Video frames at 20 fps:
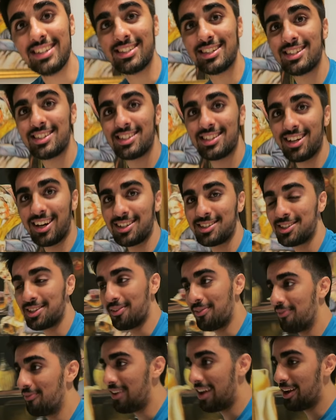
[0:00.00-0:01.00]
is such
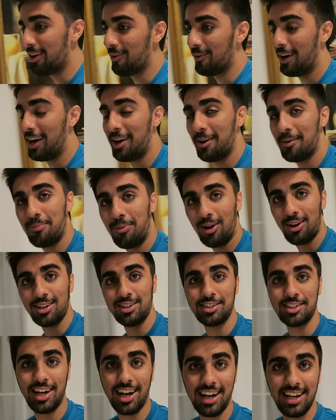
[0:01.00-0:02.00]
a fail, I
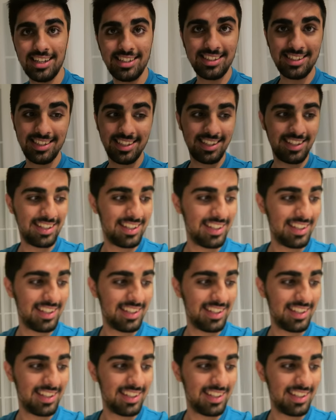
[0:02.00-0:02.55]
apologize.